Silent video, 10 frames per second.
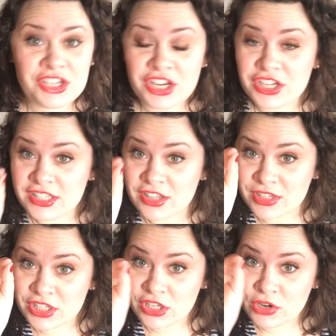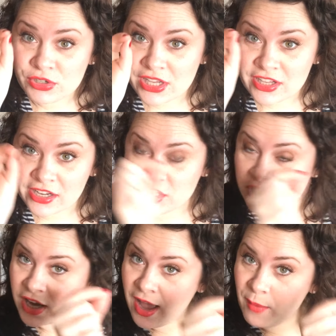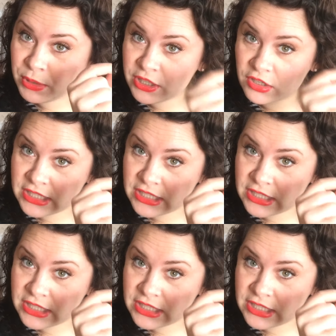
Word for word: There's usually like just a couple little